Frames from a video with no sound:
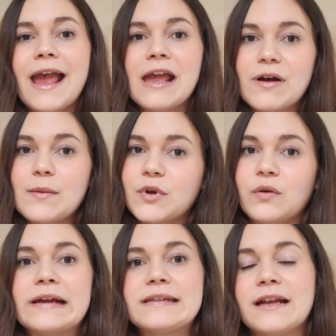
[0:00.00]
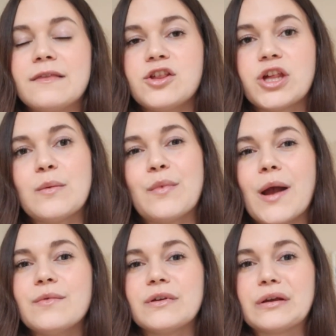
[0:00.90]
If I'm correcting at the gym,
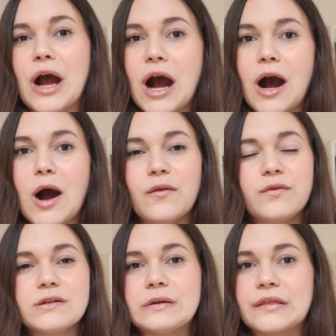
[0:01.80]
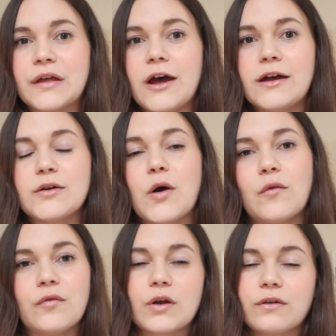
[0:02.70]
I'm doing half to a third
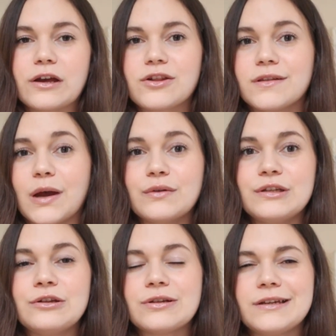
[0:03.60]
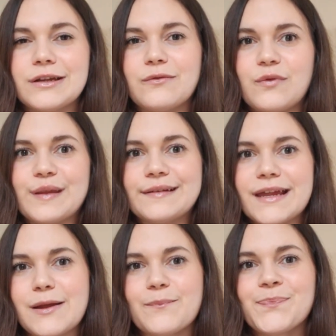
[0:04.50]
of the correction that I would usually do for the
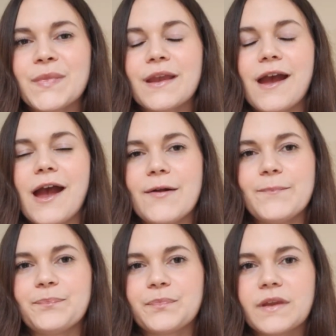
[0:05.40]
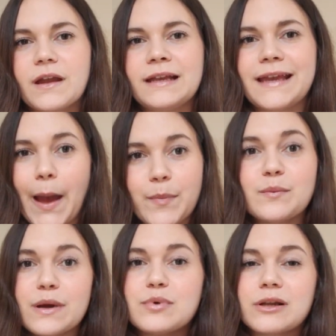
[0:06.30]
same um, gap
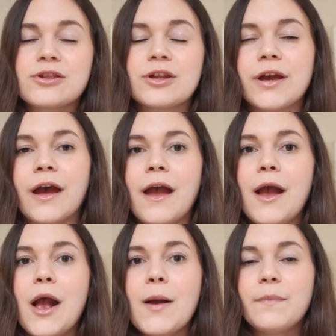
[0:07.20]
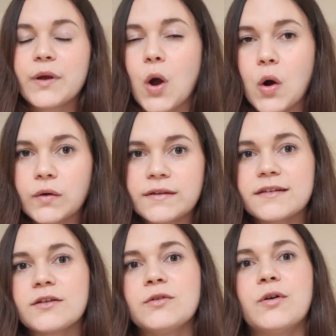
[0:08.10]
in my blood sugar,
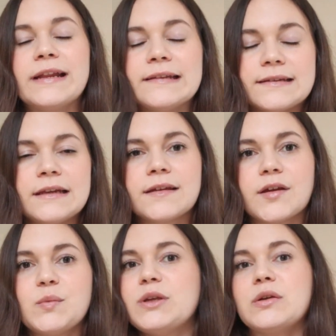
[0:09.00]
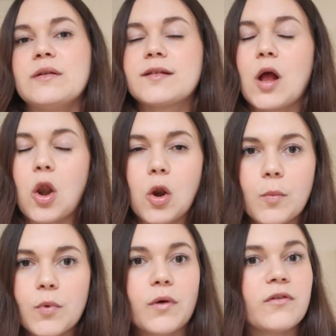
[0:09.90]
because your insulin is going to be used a
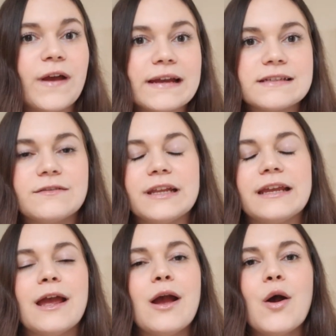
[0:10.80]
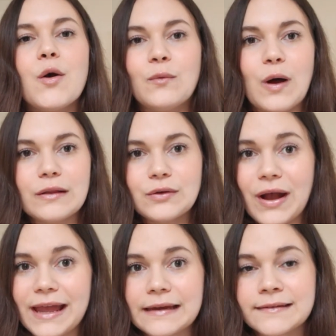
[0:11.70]
lot more effectively while
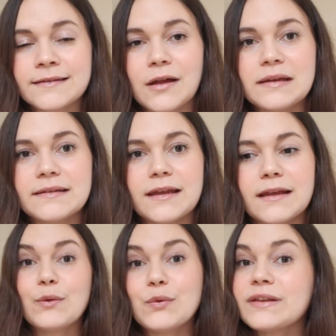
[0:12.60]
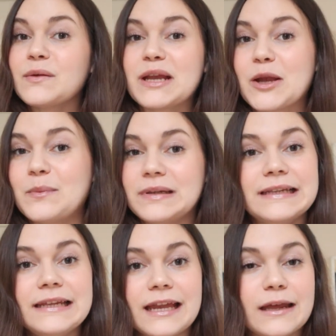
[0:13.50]
you're exercising. And also it
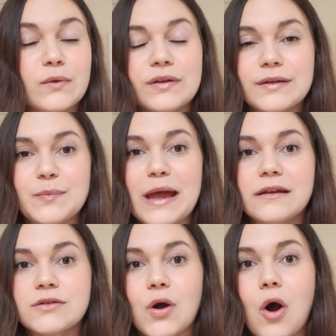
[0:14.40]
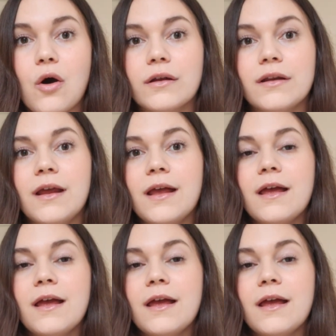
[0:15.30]
completely can also depend on